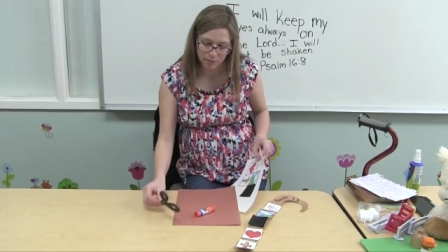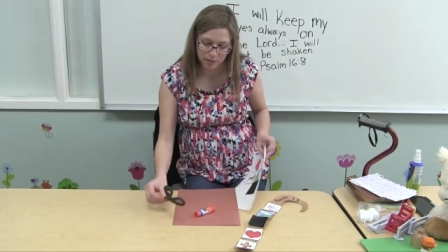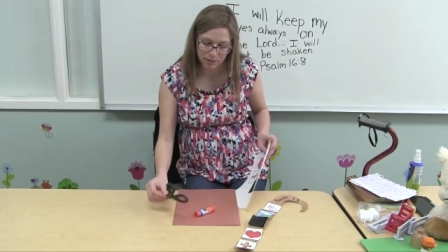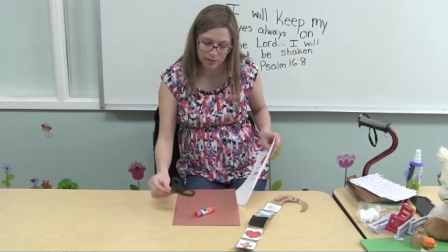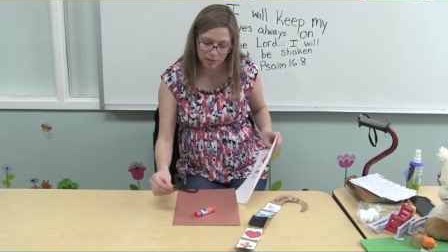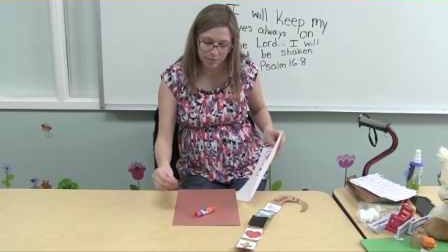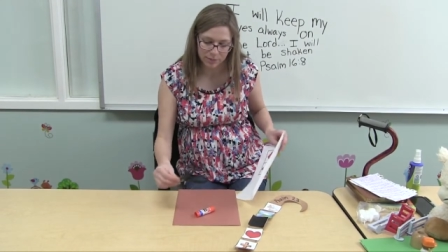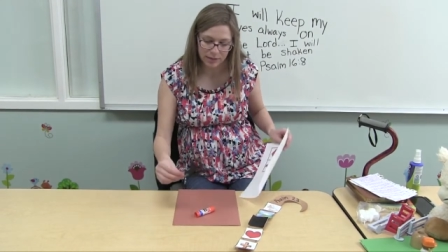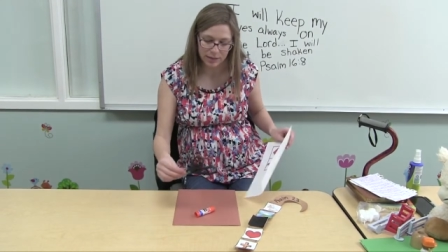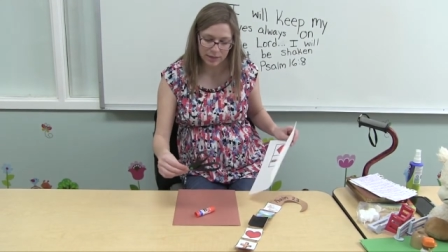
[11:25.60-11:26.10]

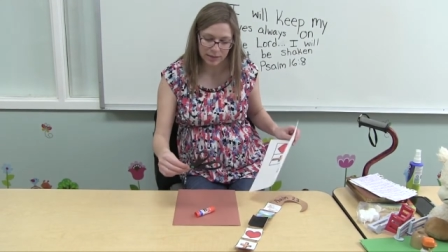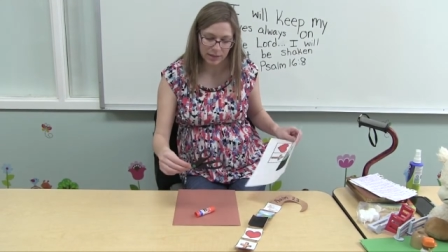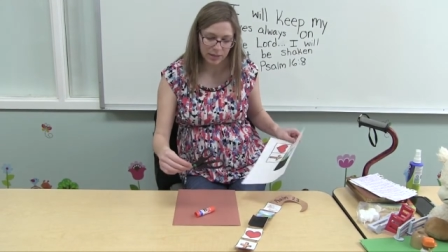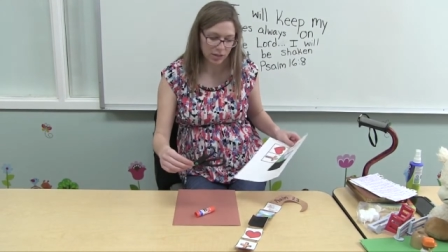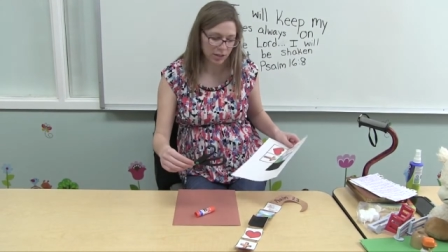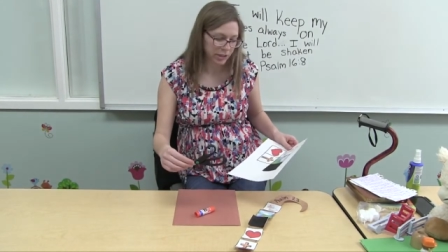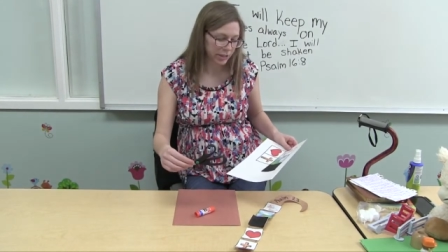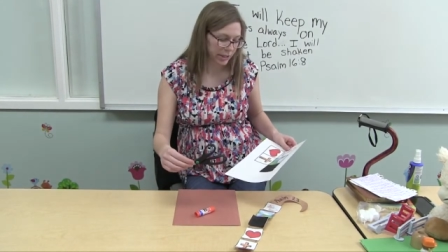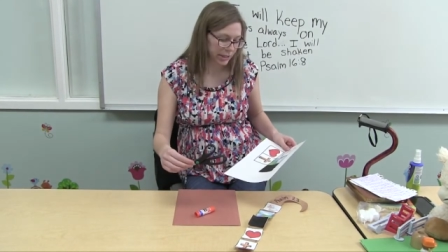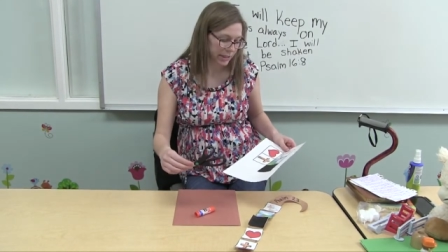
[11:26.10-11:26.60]
some
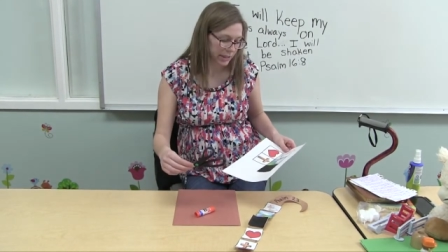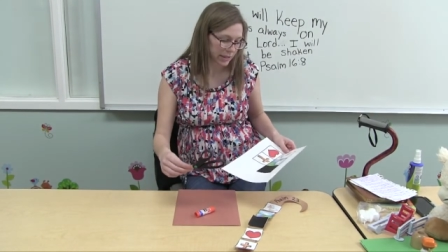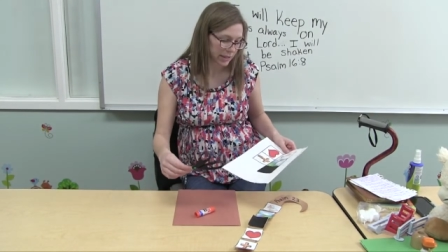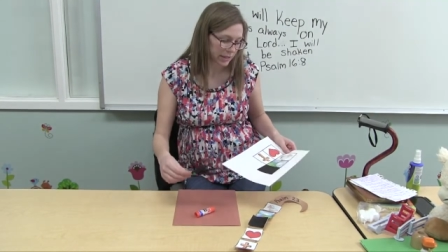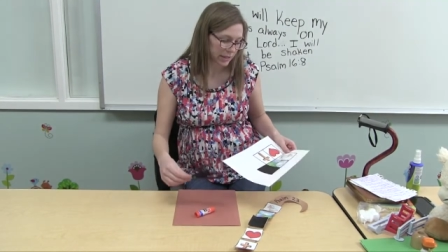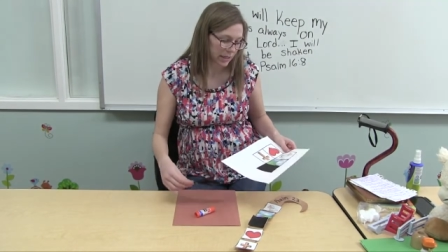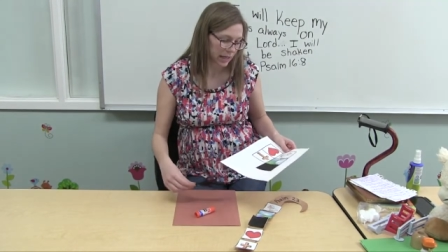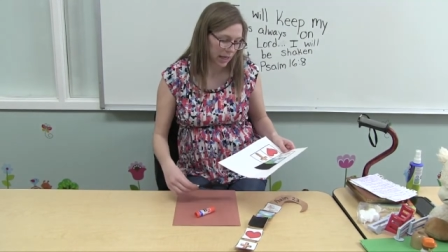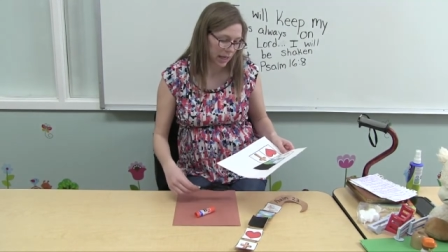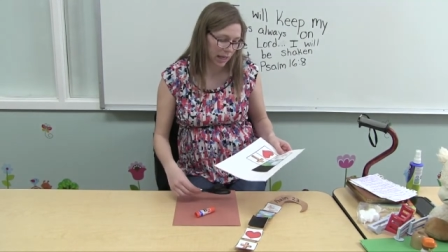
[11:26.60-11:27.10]

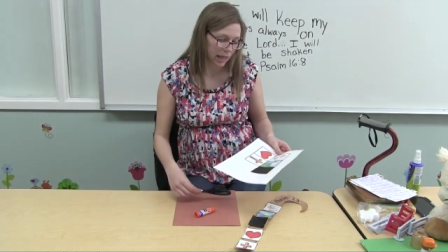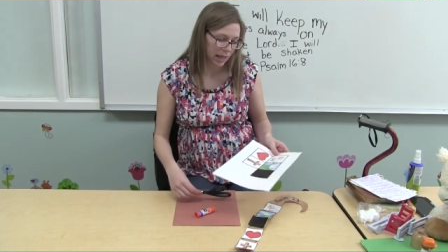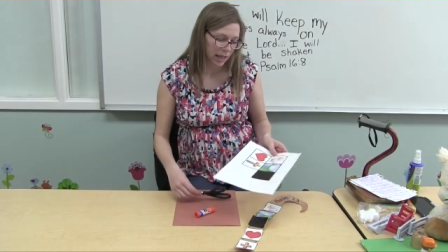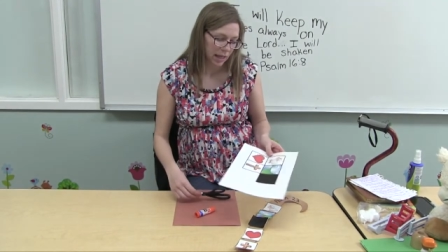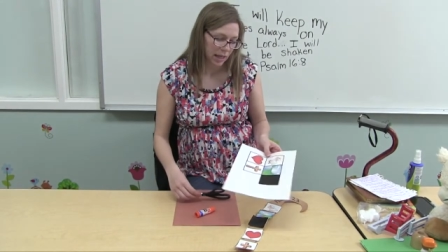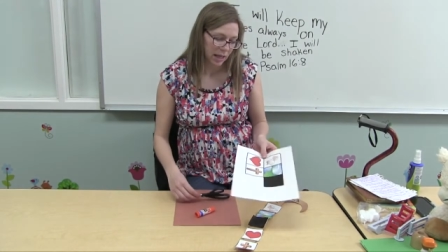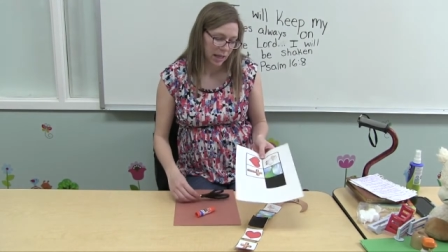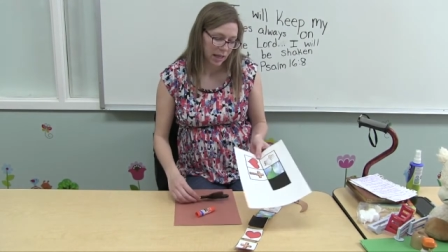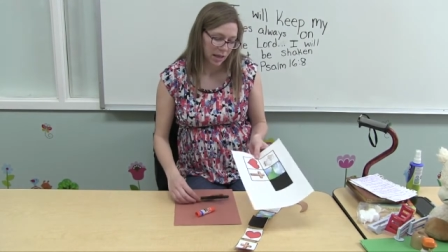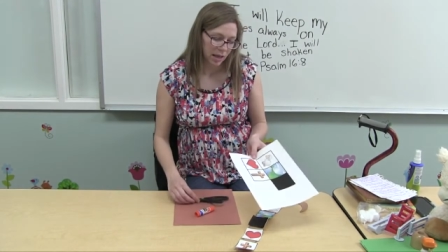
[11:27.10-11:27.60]
scissors,
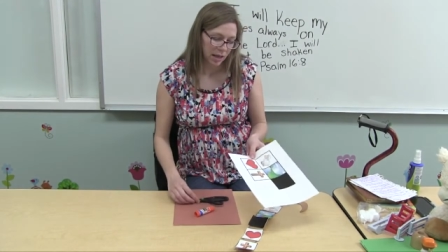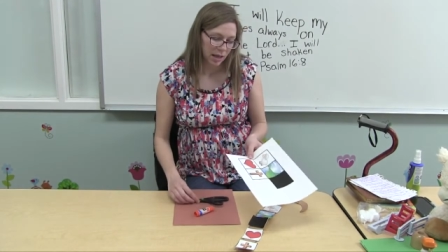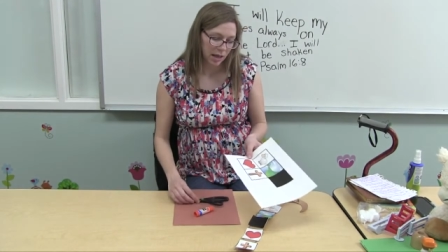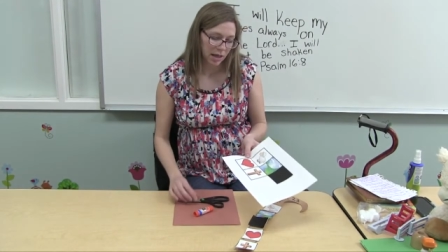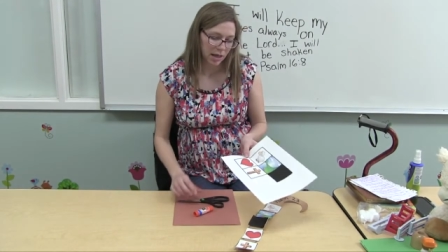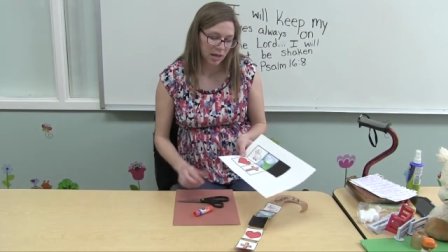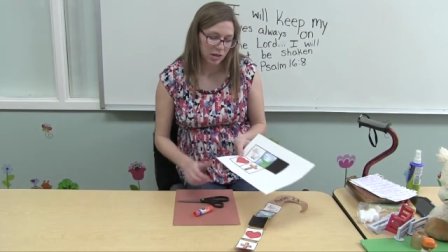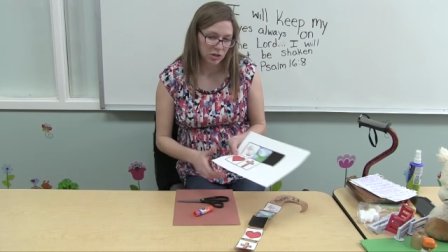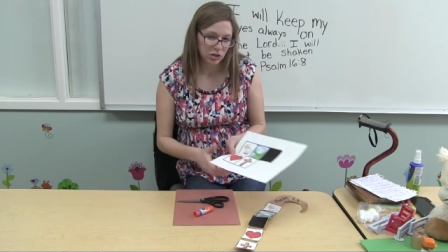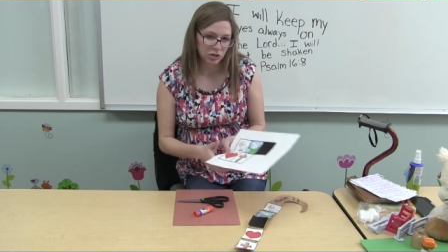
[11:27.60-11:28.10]

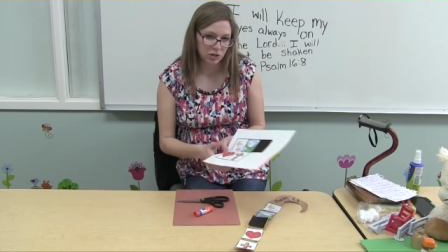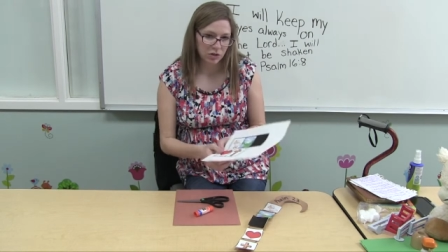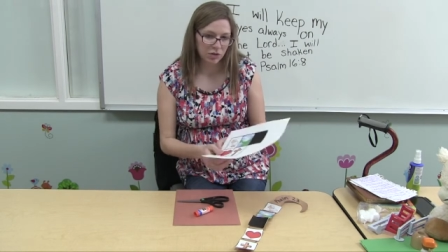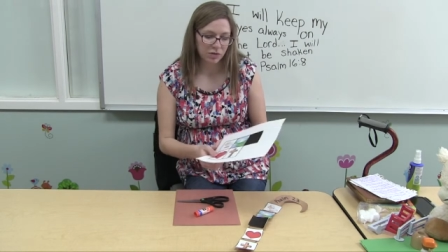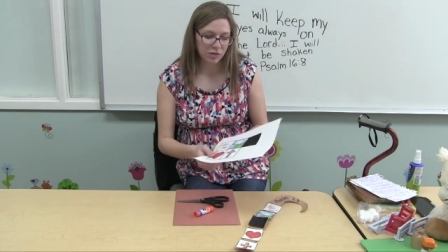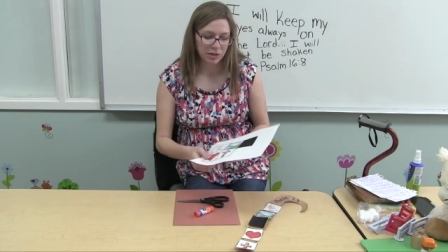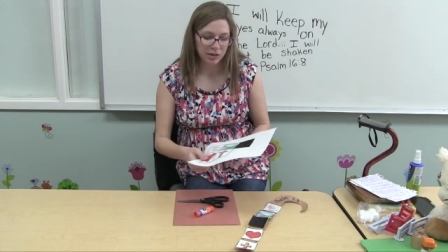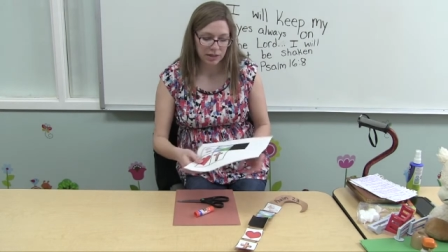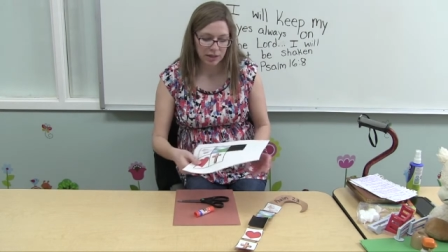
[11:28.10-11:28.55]
and you're going